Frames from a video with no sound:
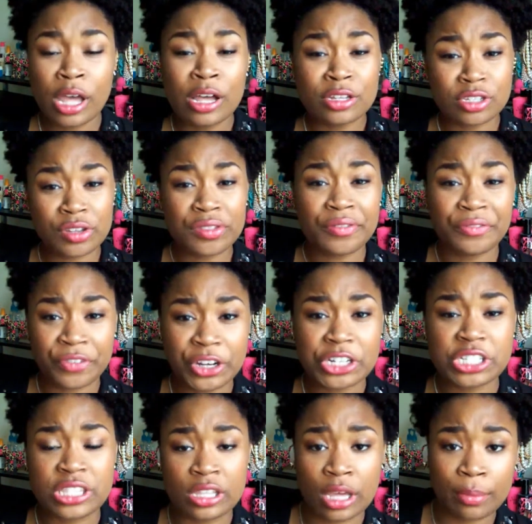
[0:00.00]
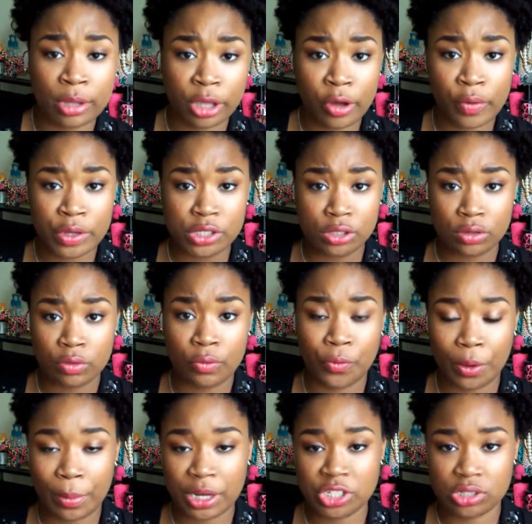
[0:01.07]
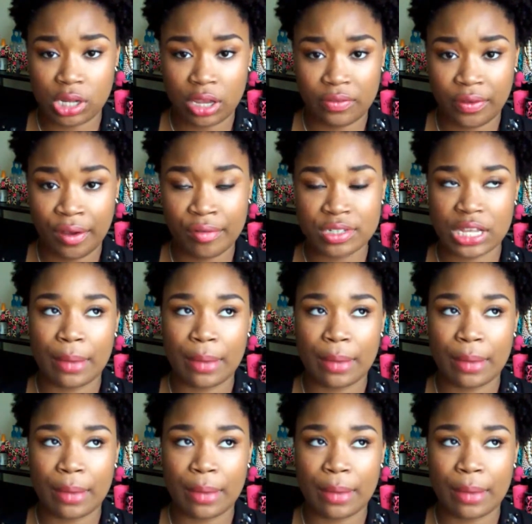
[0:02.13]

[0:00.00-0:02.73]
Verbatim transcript: So the first thing I'm going to go into for my July favorites,